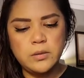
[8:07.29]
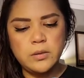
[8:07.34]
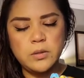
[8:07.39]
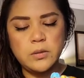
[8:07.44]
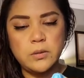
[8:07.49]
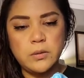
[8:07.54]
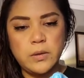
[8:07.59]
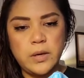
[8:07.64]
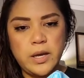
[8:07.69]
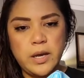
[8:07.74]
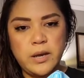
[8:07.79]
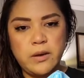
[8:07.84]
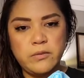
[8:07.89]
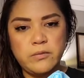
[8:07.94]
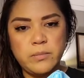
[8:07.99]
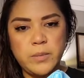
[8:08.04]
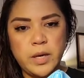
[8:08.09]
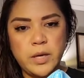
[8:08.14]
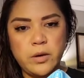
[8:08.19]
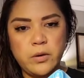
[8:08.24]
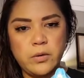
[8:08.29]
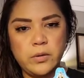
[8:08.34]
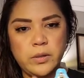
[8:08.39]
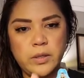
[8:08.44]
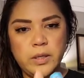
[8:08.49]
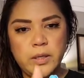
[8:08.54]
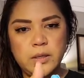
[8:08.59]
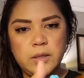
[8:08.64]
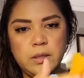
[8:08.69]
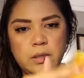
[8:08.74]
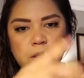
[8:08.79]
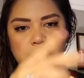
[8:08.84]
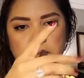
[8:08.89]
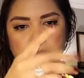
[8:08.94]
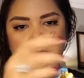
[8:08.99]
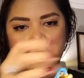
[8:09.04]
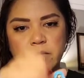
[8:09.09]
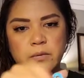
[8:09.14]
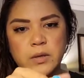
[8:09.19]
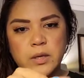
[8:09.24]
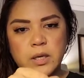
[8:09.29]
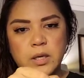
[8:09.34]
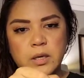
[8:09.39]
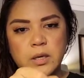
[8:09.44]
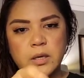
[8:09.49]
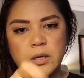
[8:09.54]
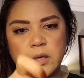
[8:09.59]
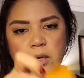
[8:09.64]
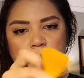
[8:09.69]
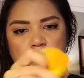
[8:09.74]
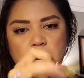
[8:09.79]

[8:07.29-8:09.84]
So I have my girly stuff in here,